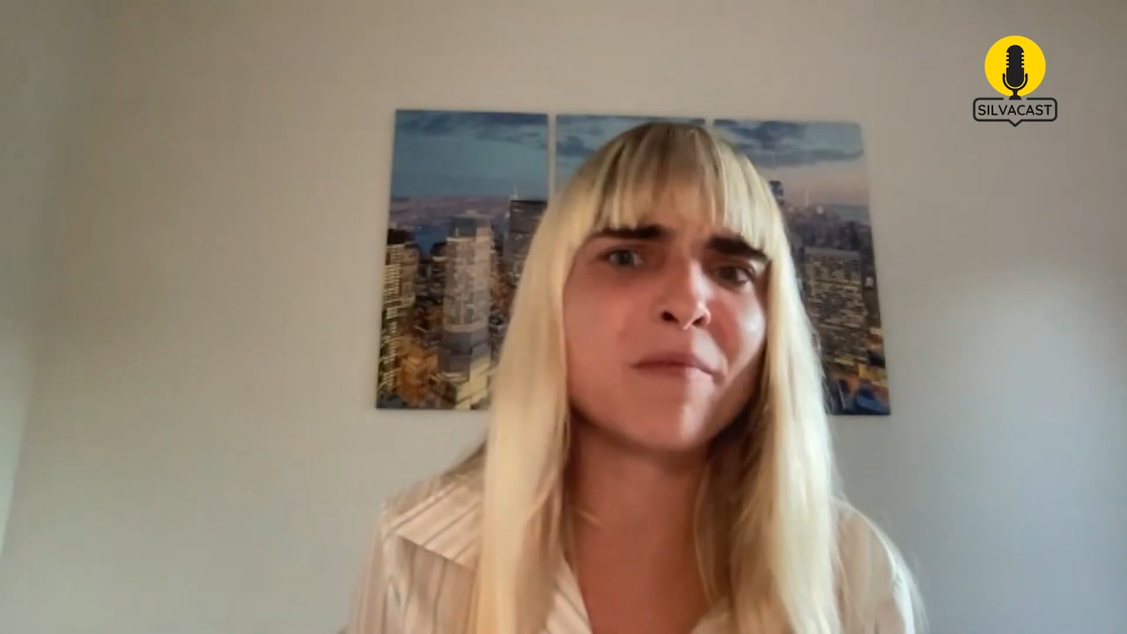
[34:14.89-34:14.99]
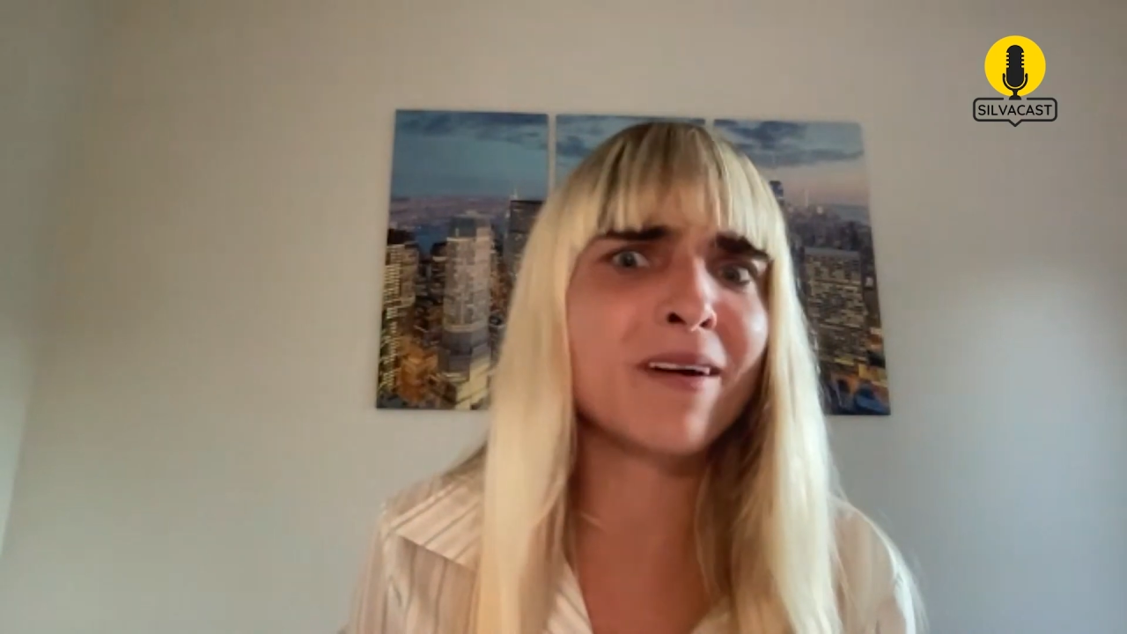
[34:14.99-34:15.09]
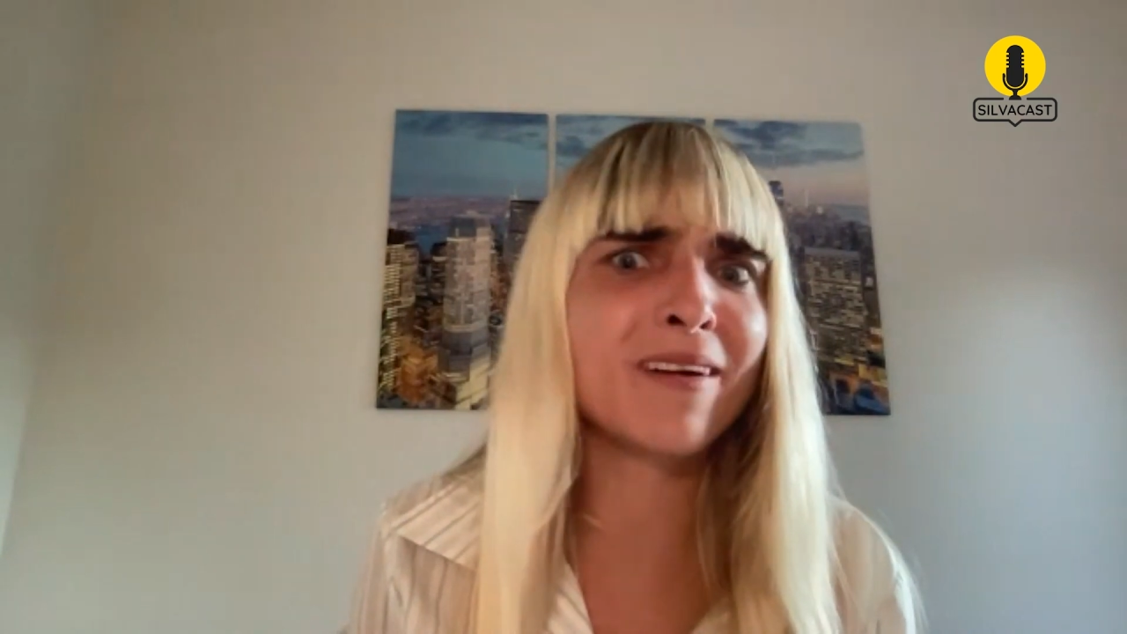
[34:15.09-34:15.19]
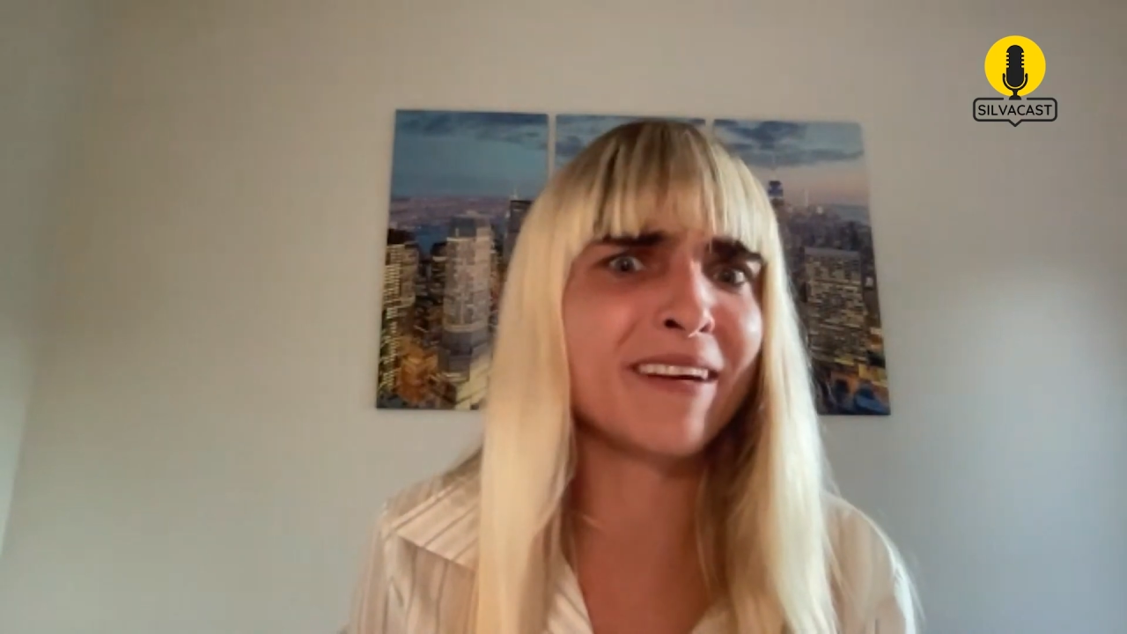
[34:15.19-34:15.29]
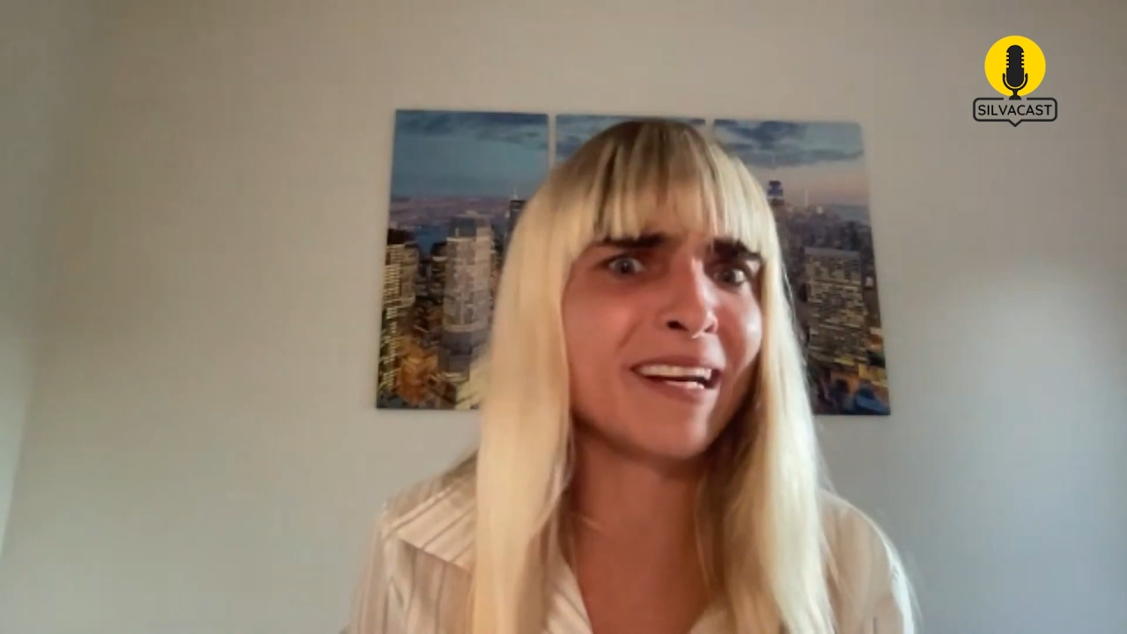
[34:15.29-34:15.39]

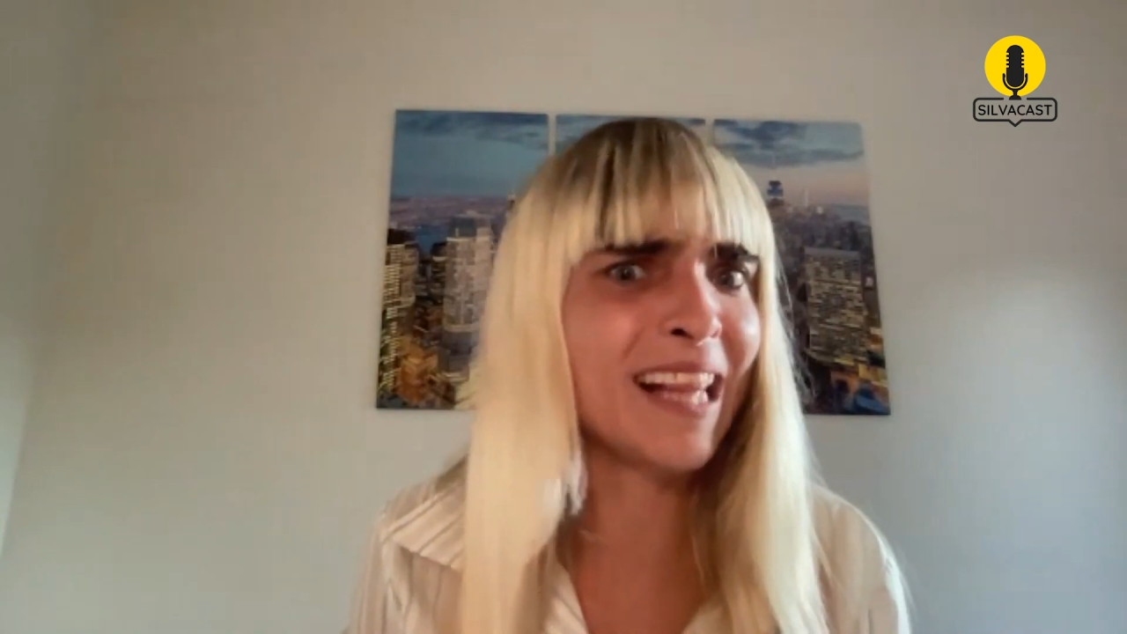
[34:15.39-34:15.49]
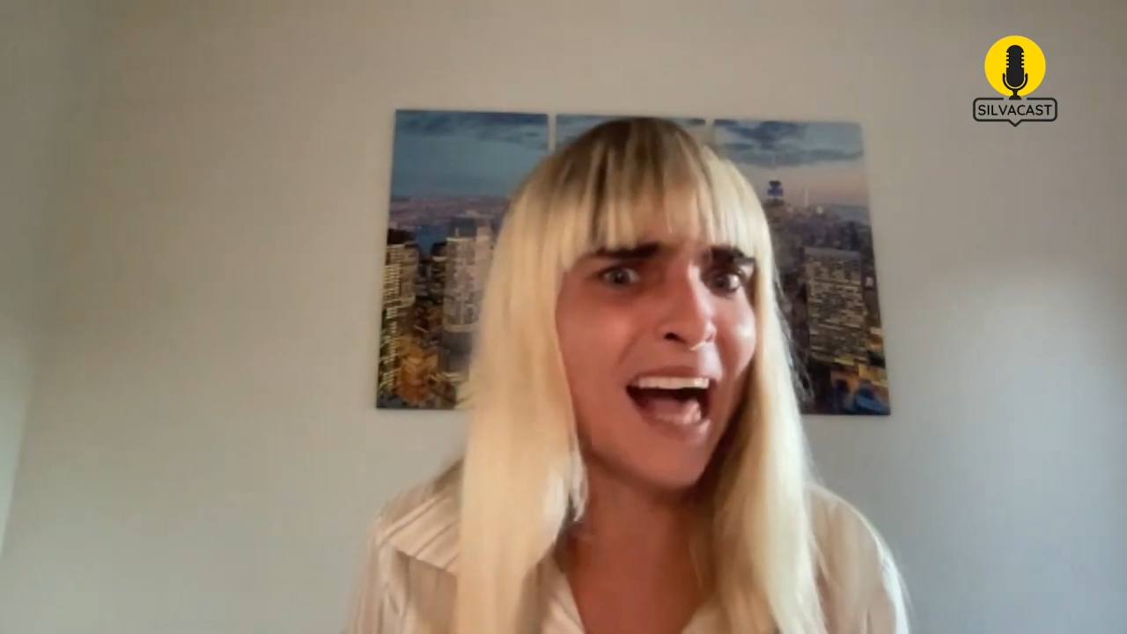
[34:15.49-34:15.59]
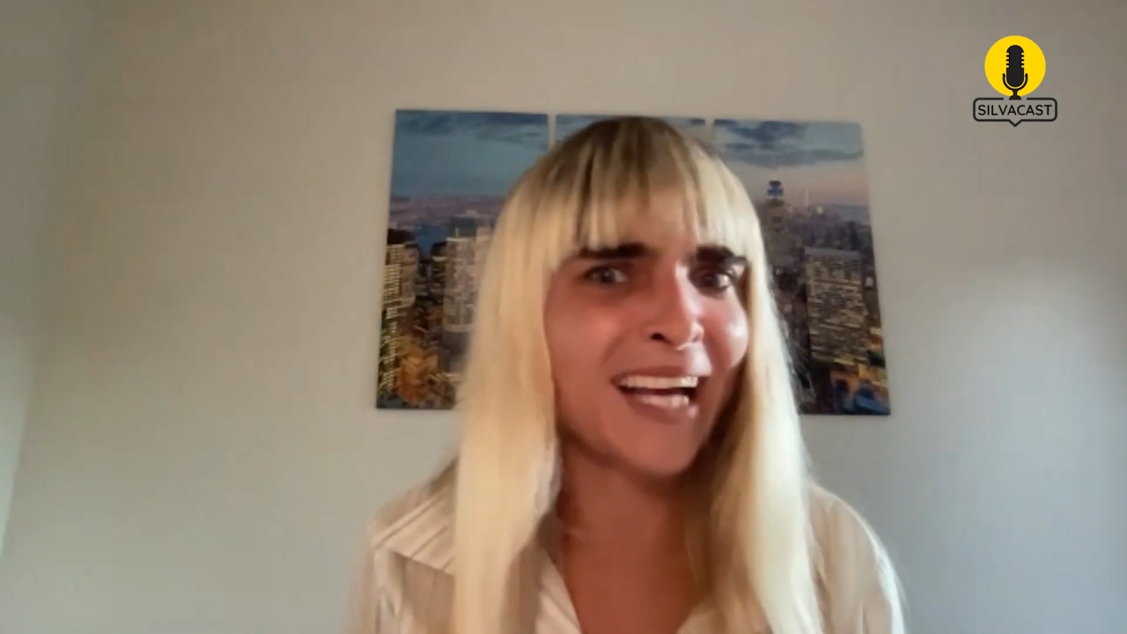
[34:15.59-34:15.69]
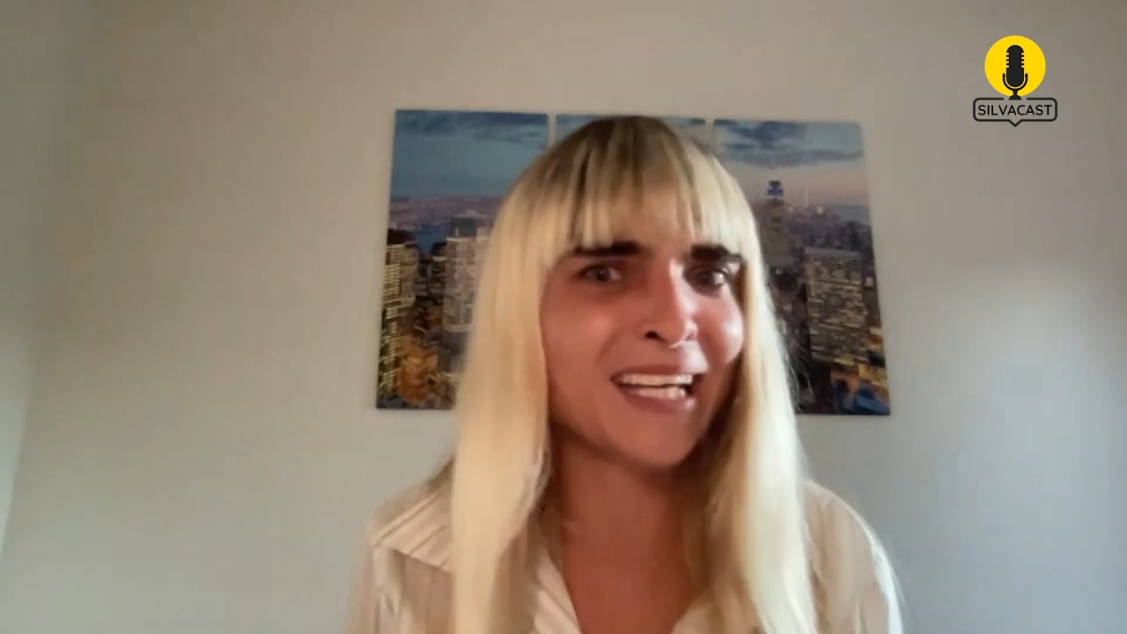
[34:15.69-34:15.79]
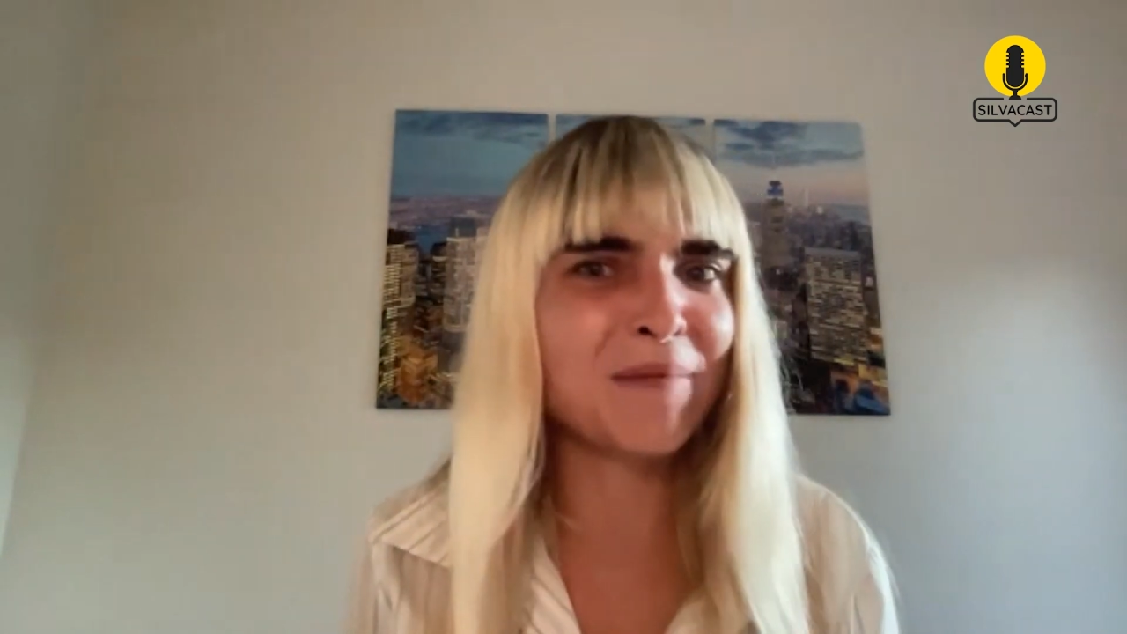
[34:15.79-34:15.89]
really
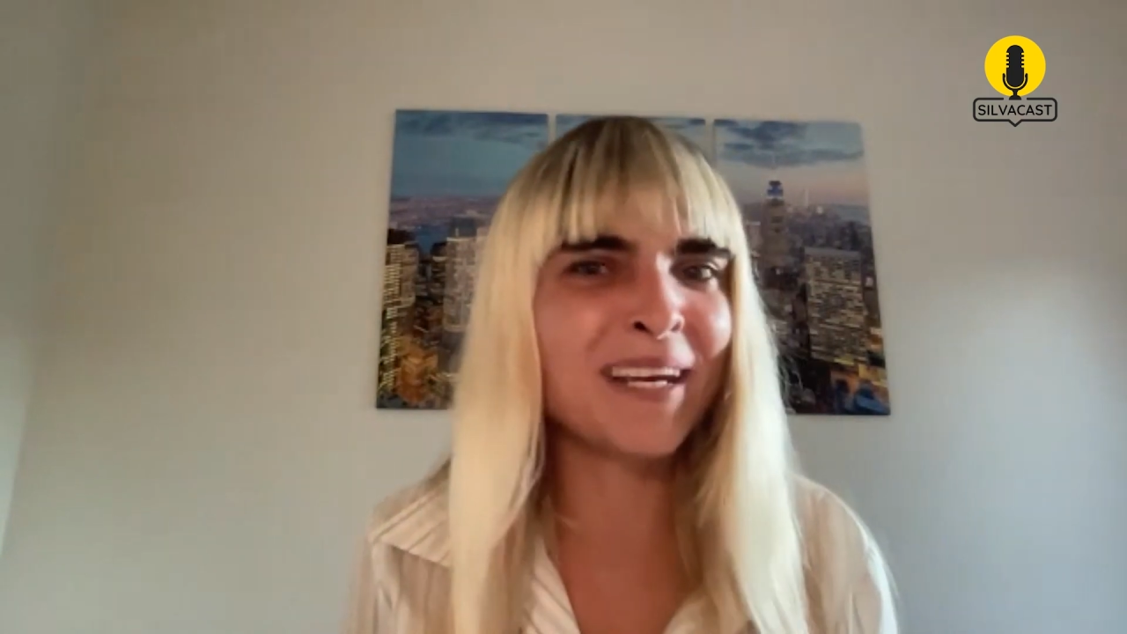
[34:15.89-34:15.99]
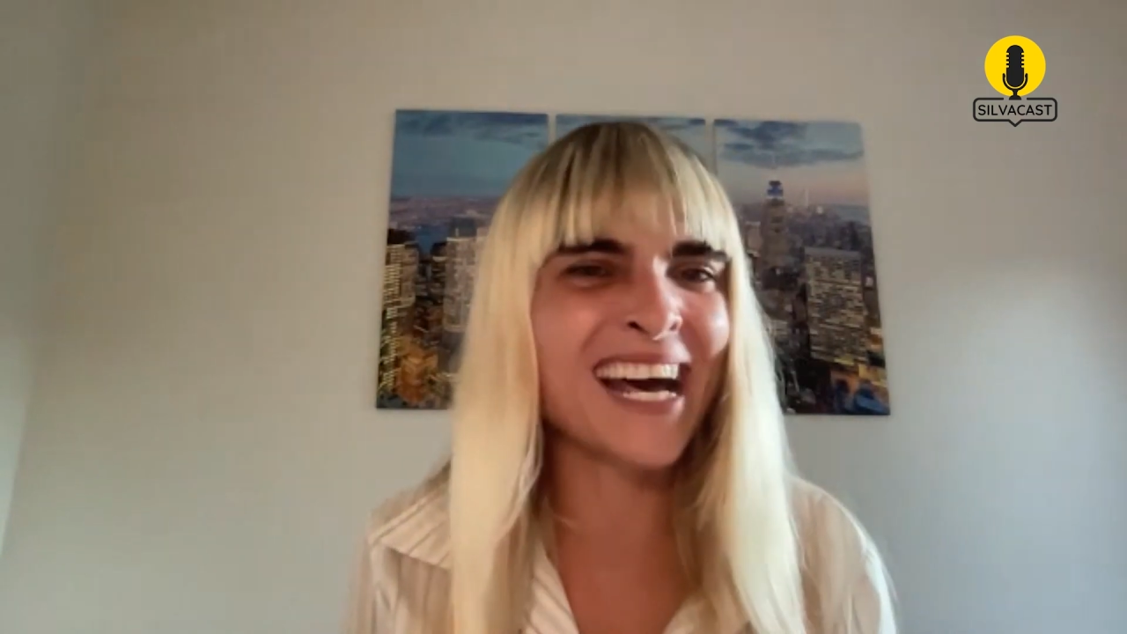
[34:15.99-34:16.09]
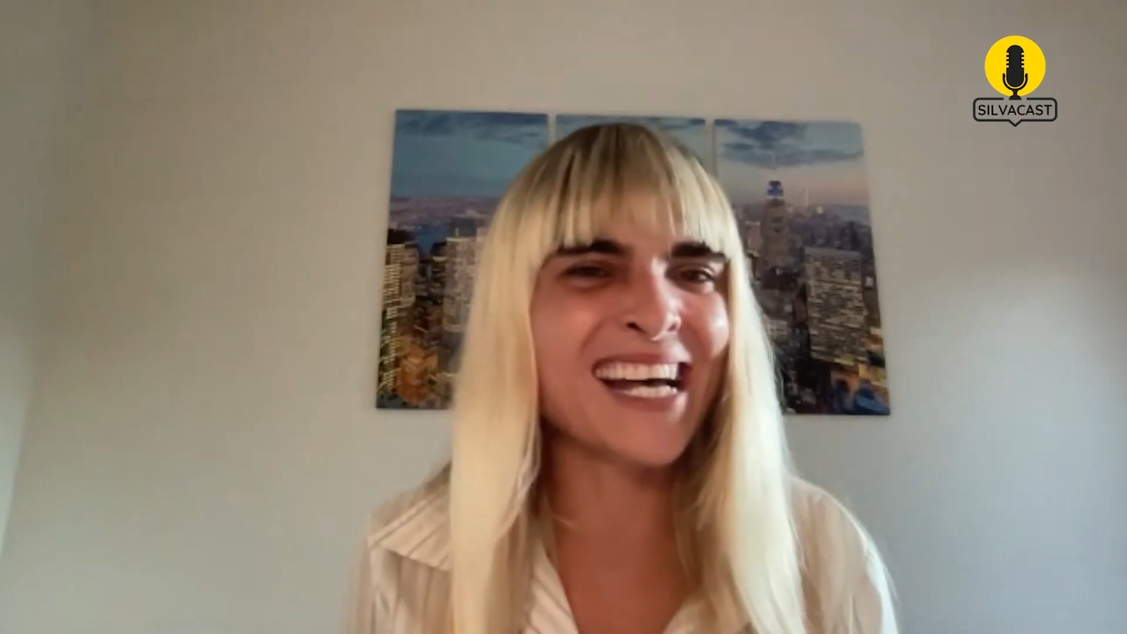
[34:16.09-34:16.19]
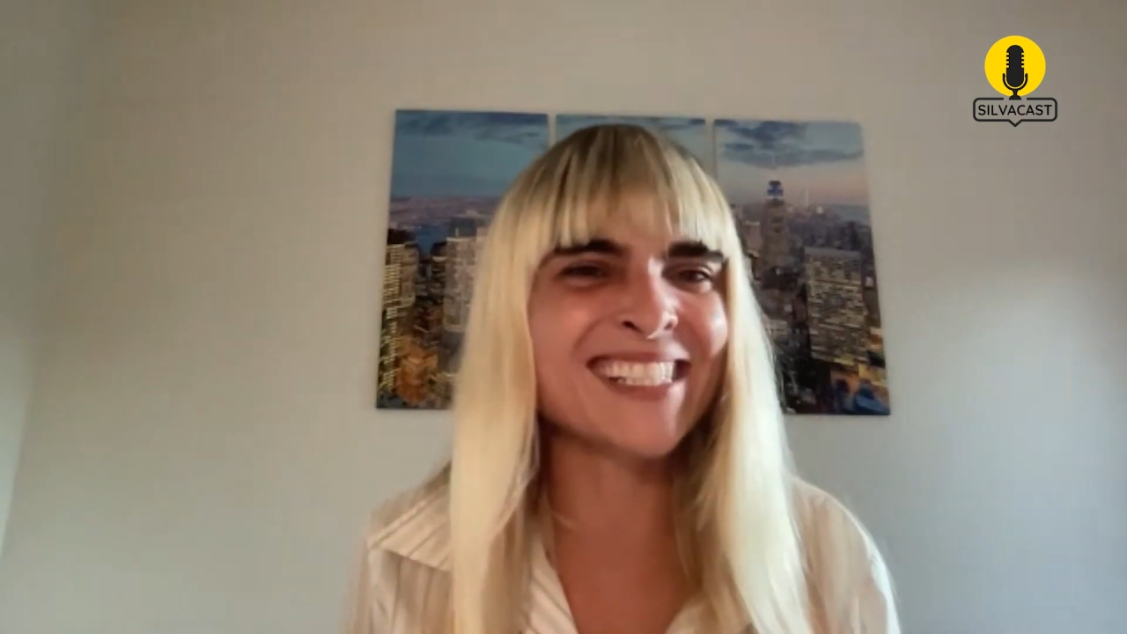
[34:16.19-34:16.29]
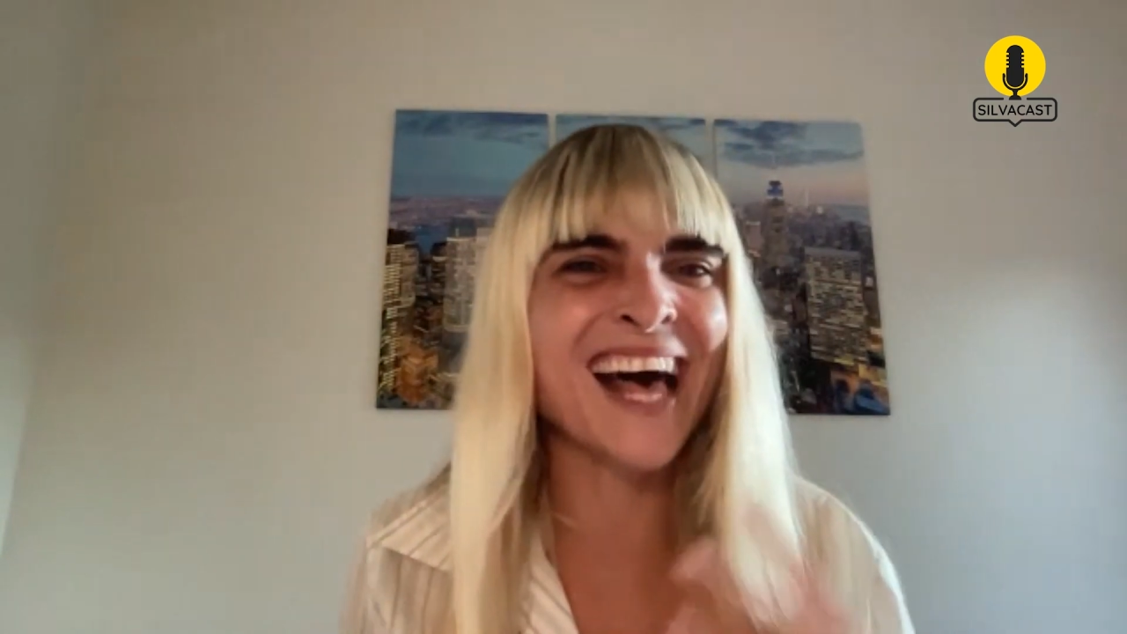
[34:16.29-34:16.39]
lucky because